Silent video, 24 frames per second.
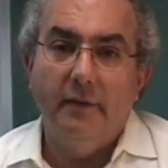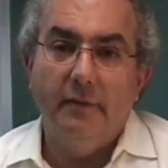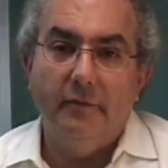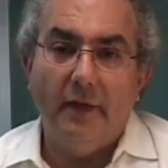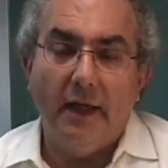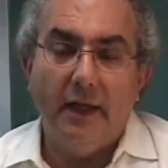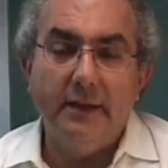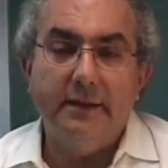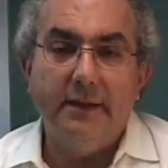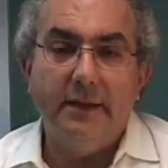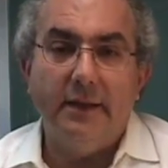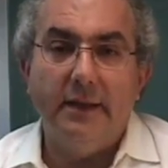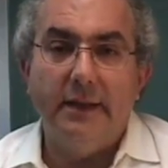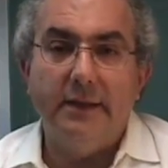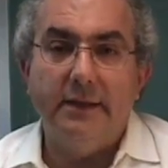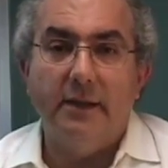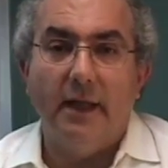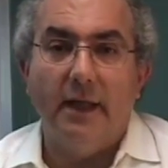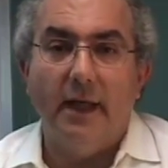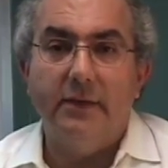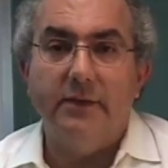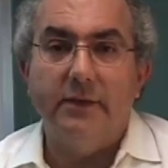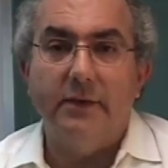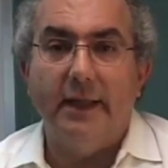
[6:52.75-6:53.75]
voluntary
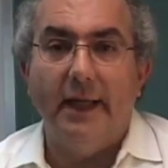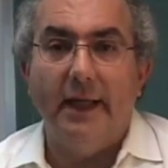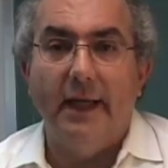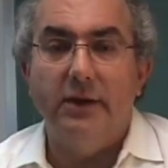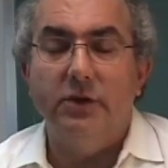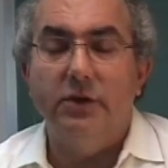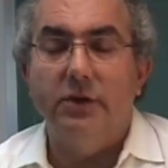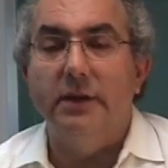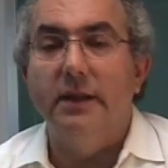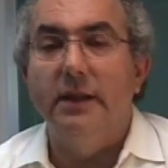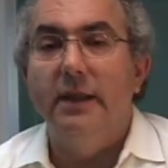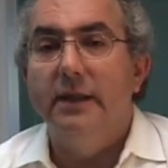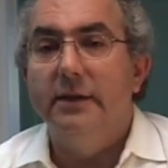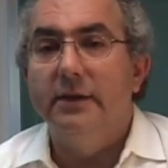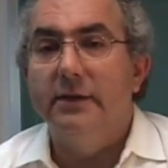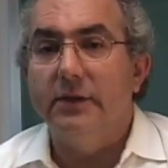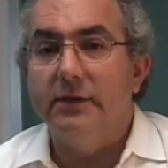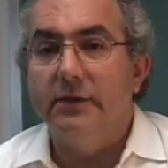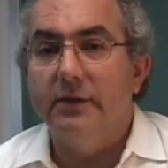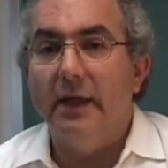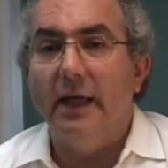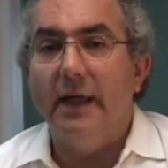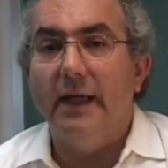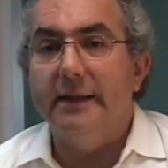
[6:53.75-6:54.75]
intoxication
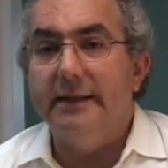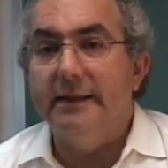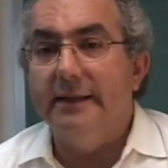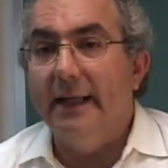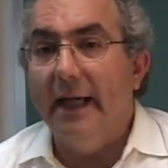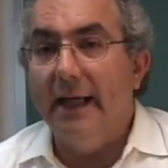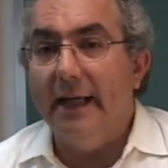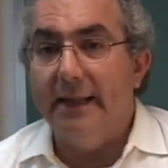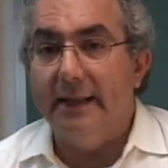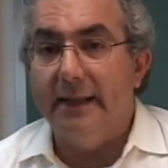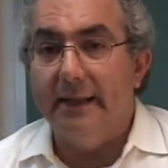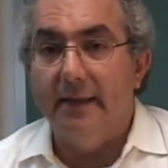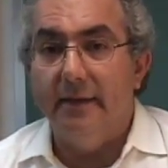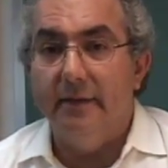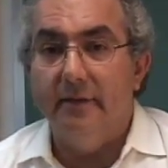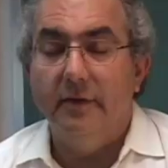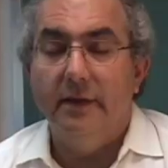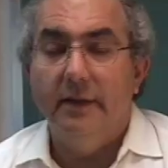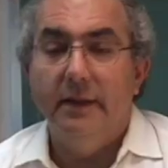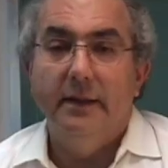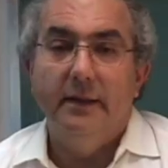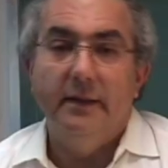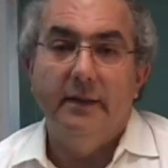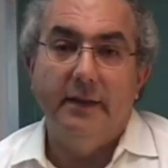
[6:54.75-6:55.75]
does not negative
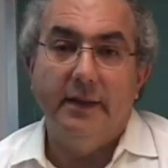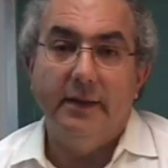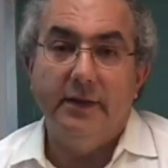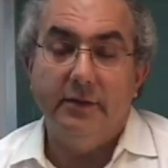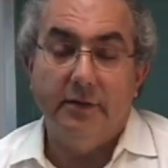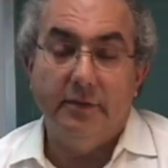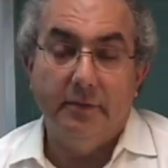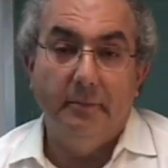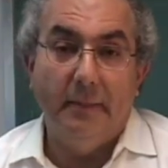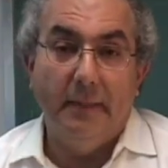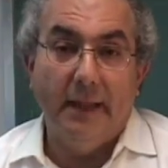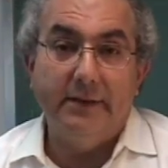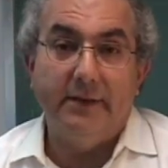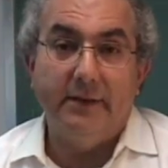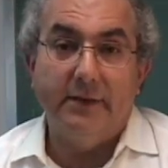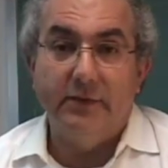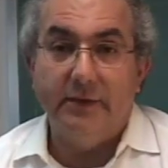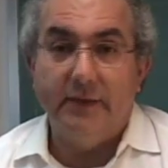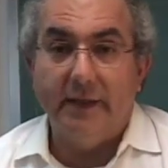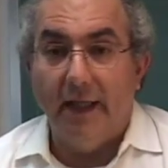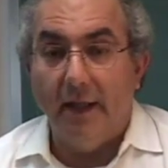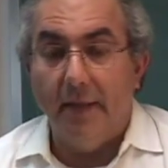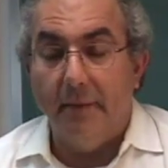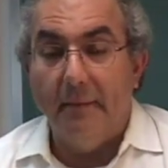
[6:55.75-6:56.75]
this mental
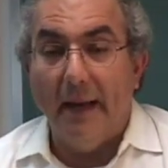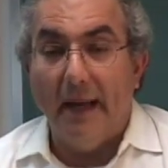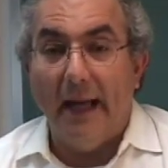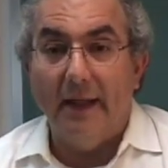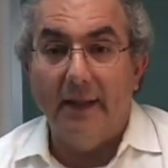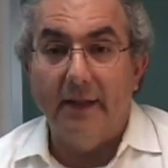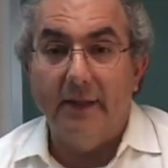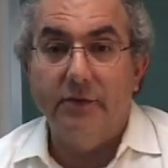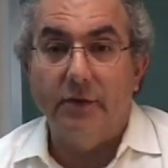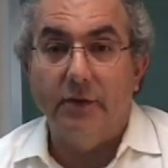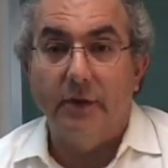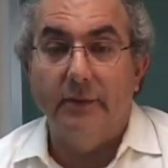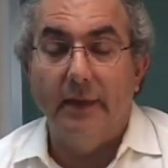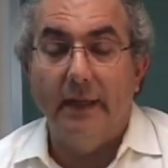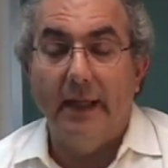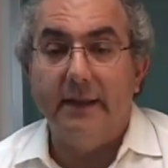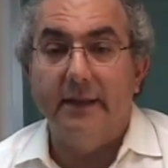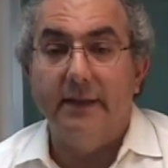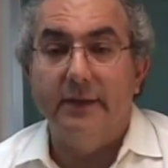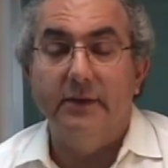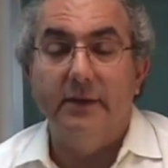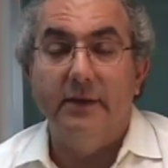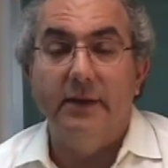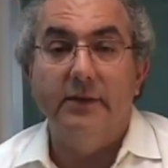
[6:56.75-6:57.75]
state, malice or
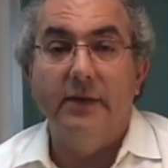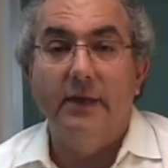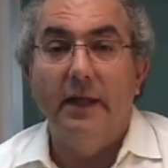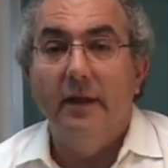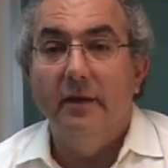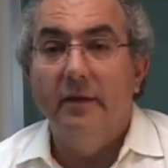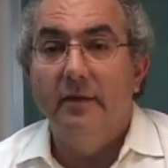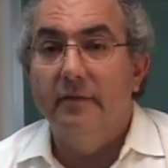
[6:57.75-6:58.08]
recklessness.